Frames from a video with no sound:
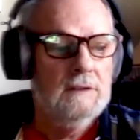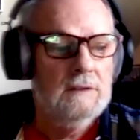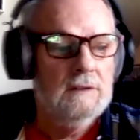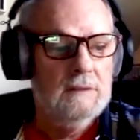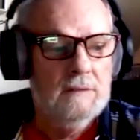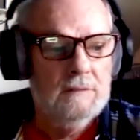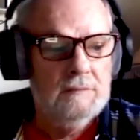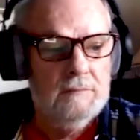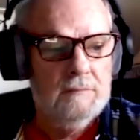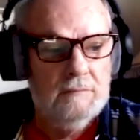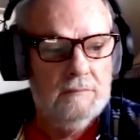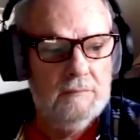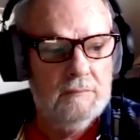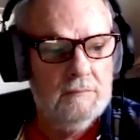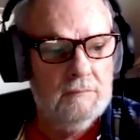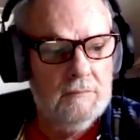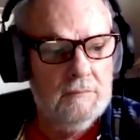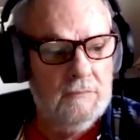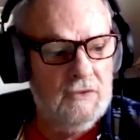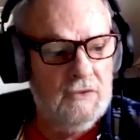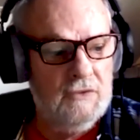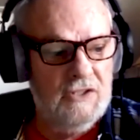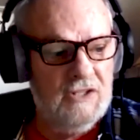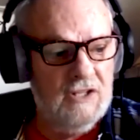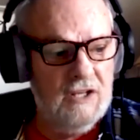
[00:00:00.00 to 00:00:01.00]
Yeah.
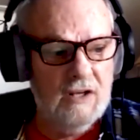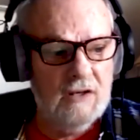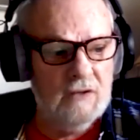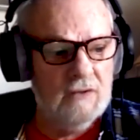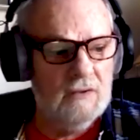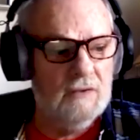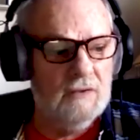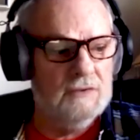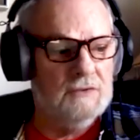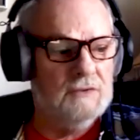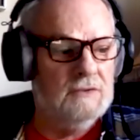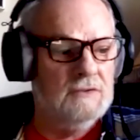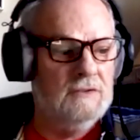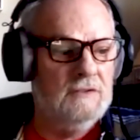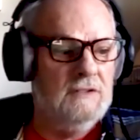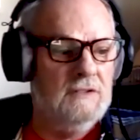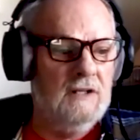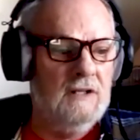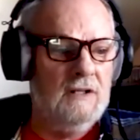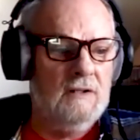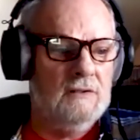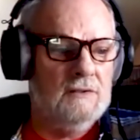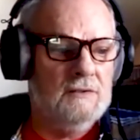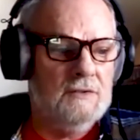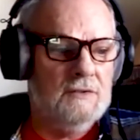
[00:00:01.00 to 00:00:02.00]
Years,
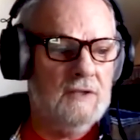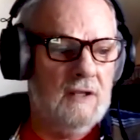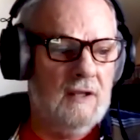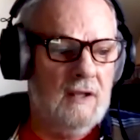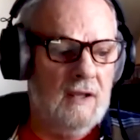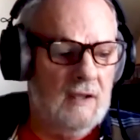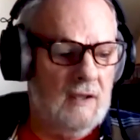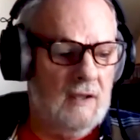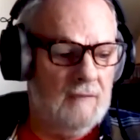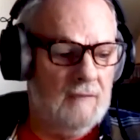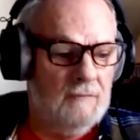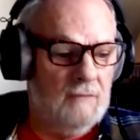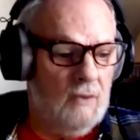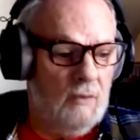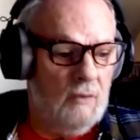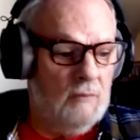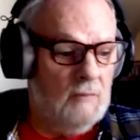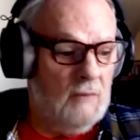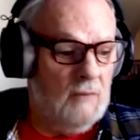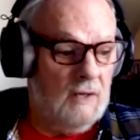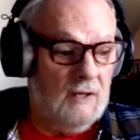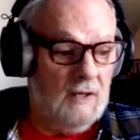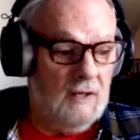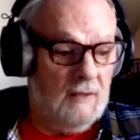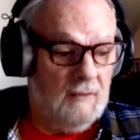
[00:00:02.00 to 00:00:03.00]
years. They have no
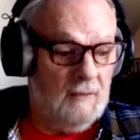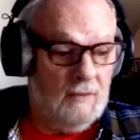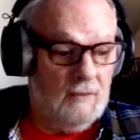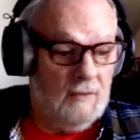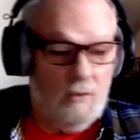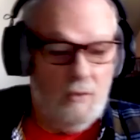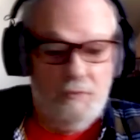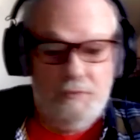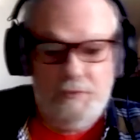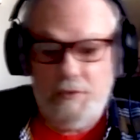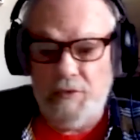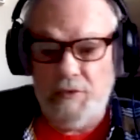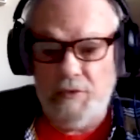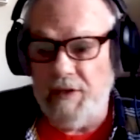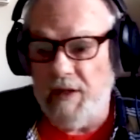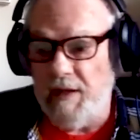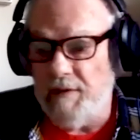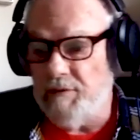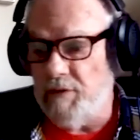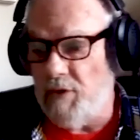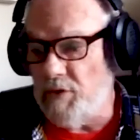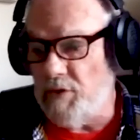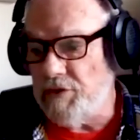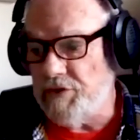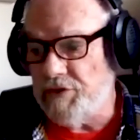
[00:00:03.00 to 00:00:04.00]
money, they have no food, they
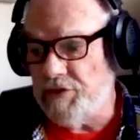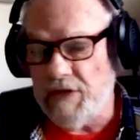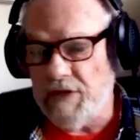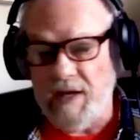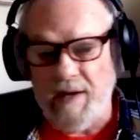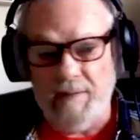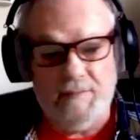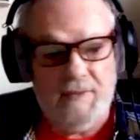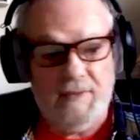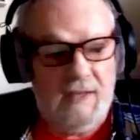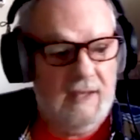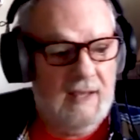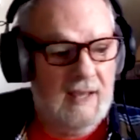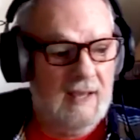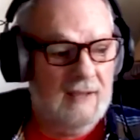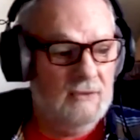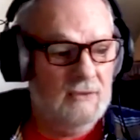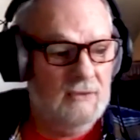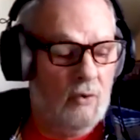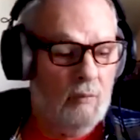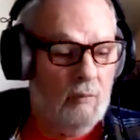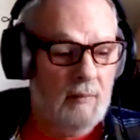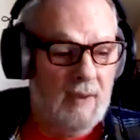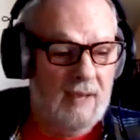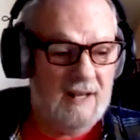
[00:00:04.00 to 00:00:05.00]
have no job, they got
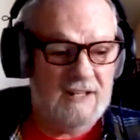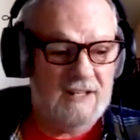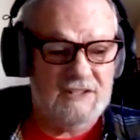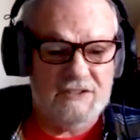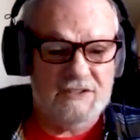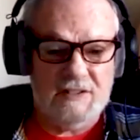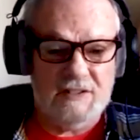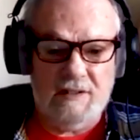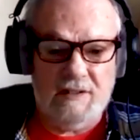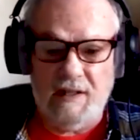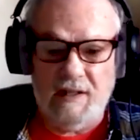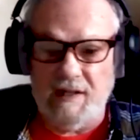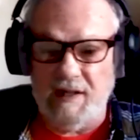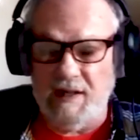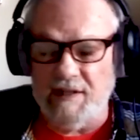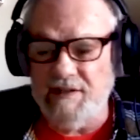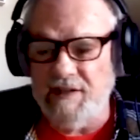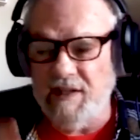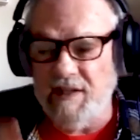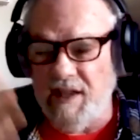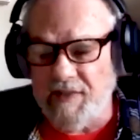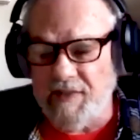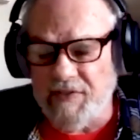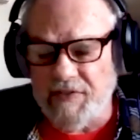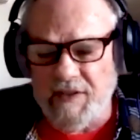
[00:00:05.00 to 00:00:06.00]
no medicine, they got
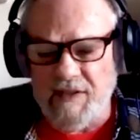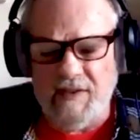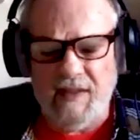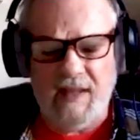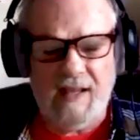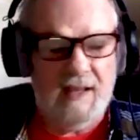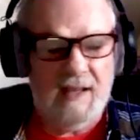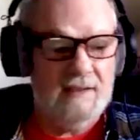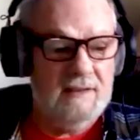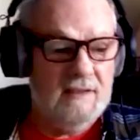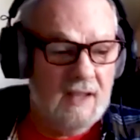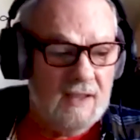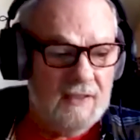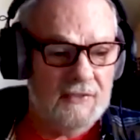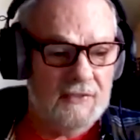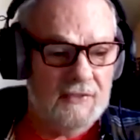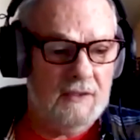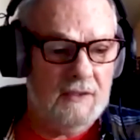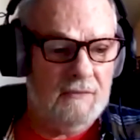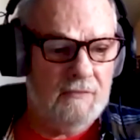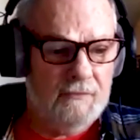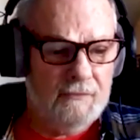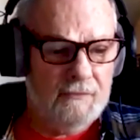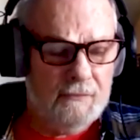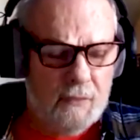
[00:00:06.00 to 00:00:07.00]
nothing, they got
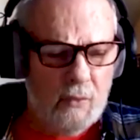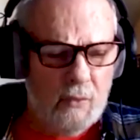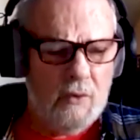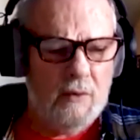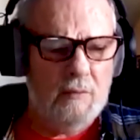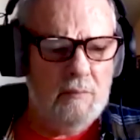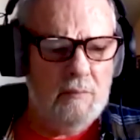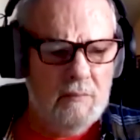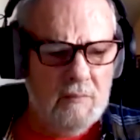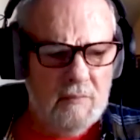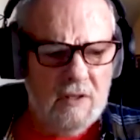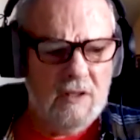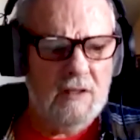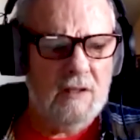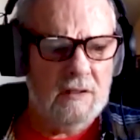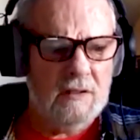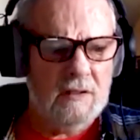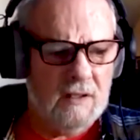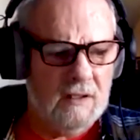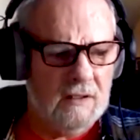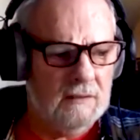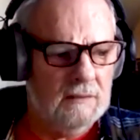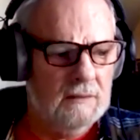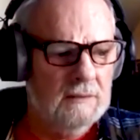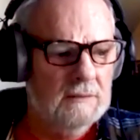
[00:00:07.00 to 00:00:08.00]
nothing. 4
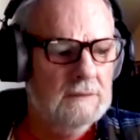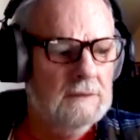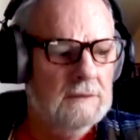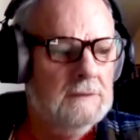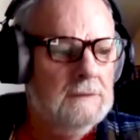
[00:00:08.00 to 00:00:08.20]
million.